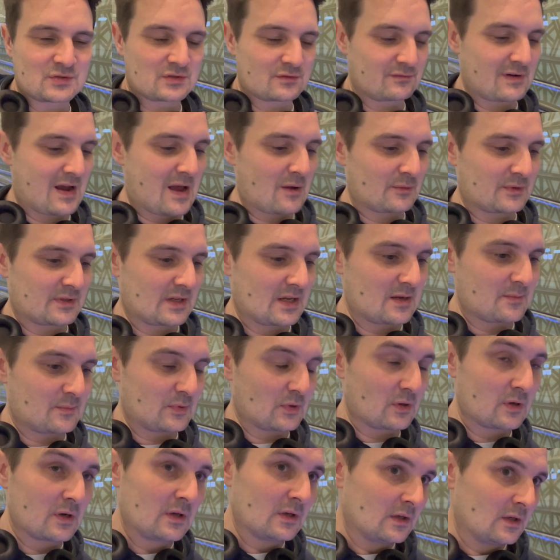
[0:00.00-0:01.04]
around here, but
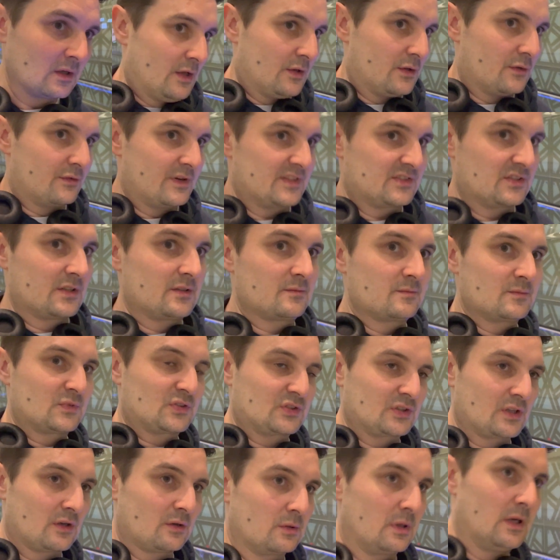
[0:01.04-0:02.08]
there isn't,
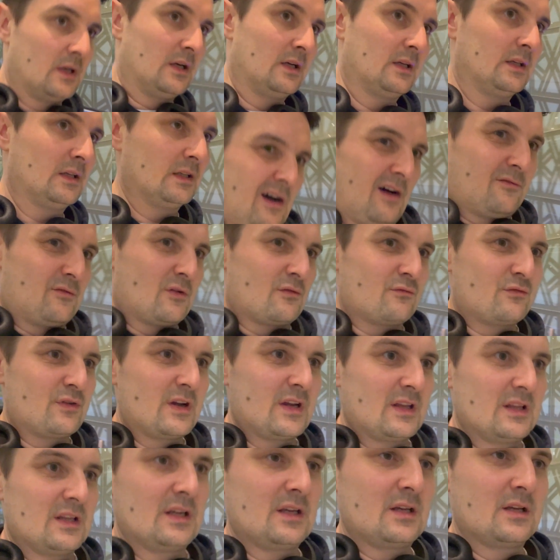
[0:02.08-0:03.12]
so I've not
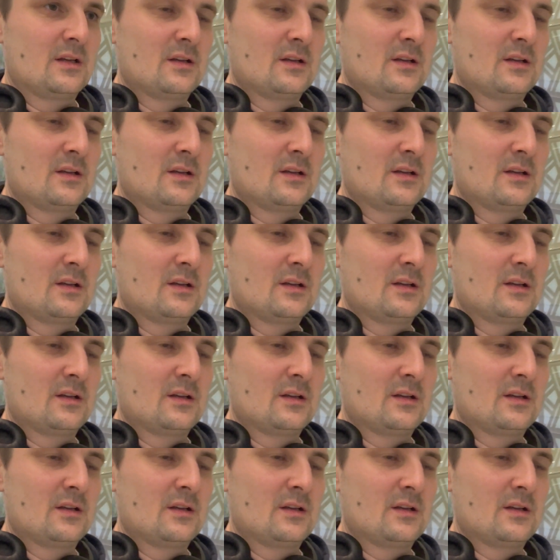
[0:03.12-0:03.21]
really